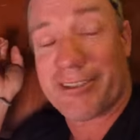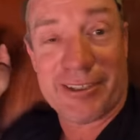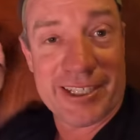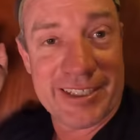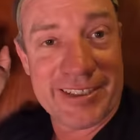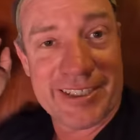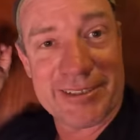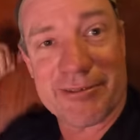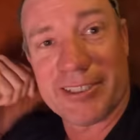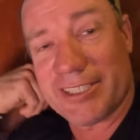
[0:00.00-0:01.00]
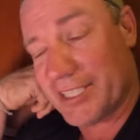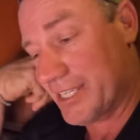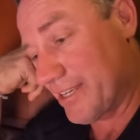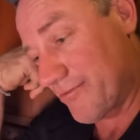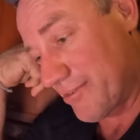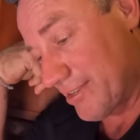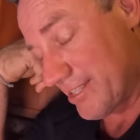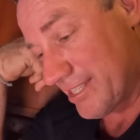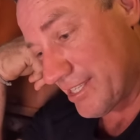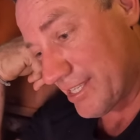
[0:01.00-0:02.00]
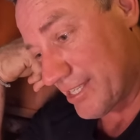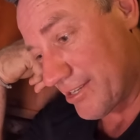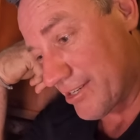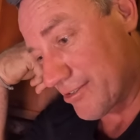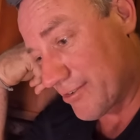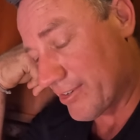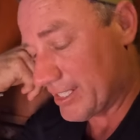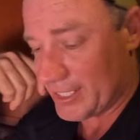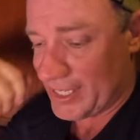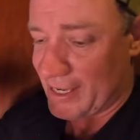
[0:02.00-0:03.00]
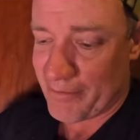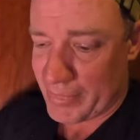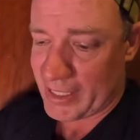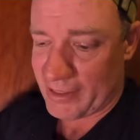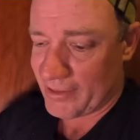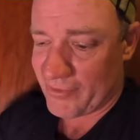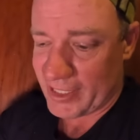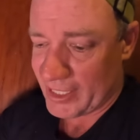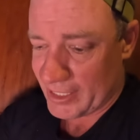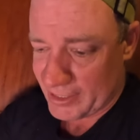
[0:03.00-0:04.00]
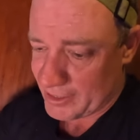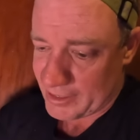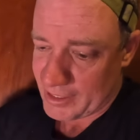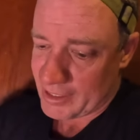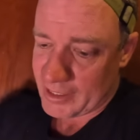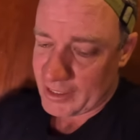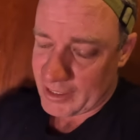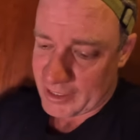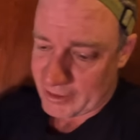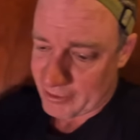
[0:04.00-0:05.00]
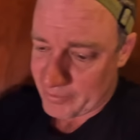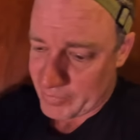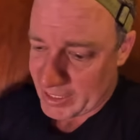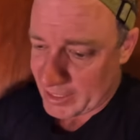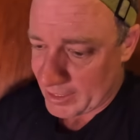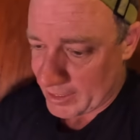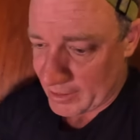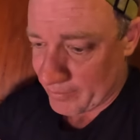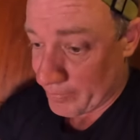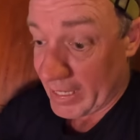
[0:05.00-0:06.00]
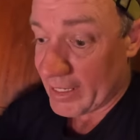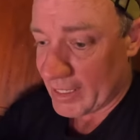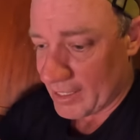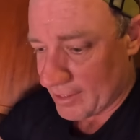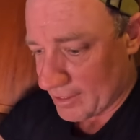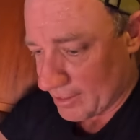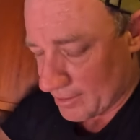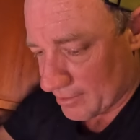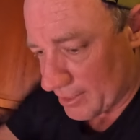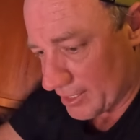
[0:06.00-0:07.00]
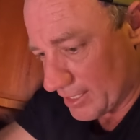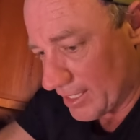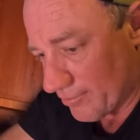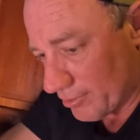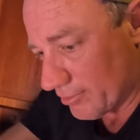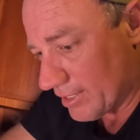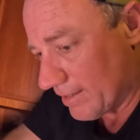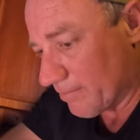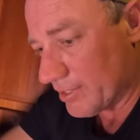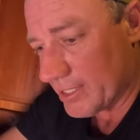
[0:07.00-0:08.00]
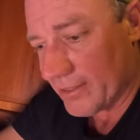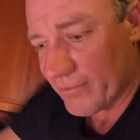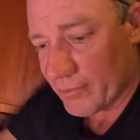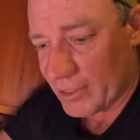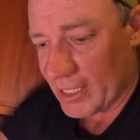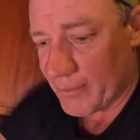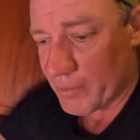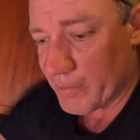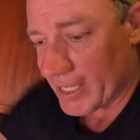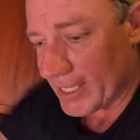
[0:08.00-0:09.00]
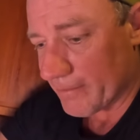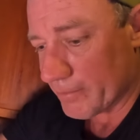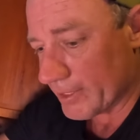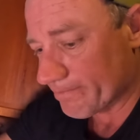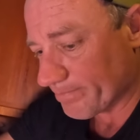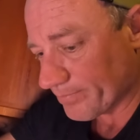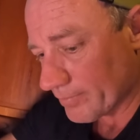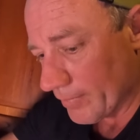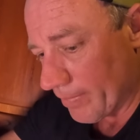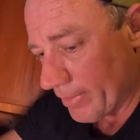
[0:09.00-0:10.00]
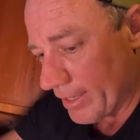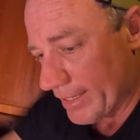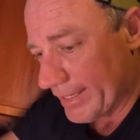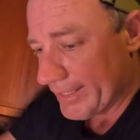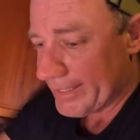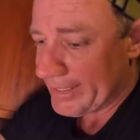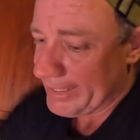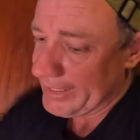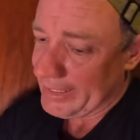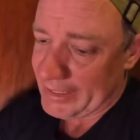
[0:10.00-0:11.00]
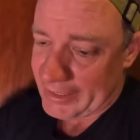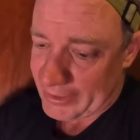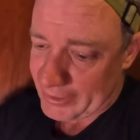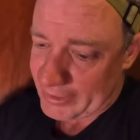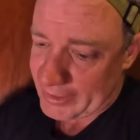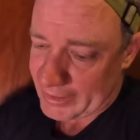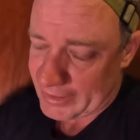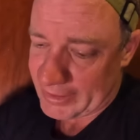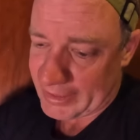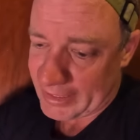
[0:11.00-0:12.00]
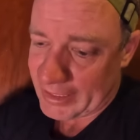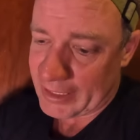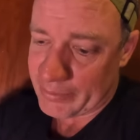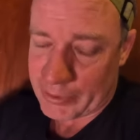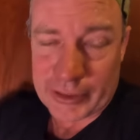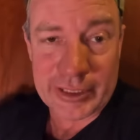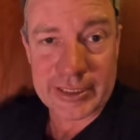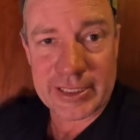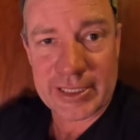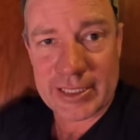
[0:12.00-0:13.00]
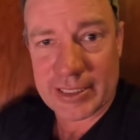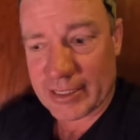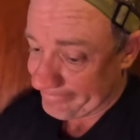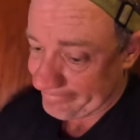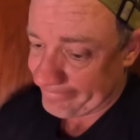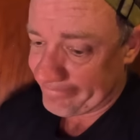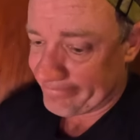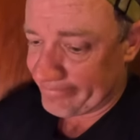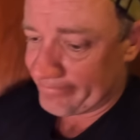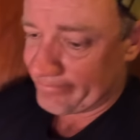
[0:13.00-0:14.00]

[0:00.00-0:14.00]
alright. I just wanted to see if it would slide off. I just can't bang the flange. I don't want to bend it, bend anything. I just gave it a little tap to see if it would come apart, but clearly not. I need the pullers. So we could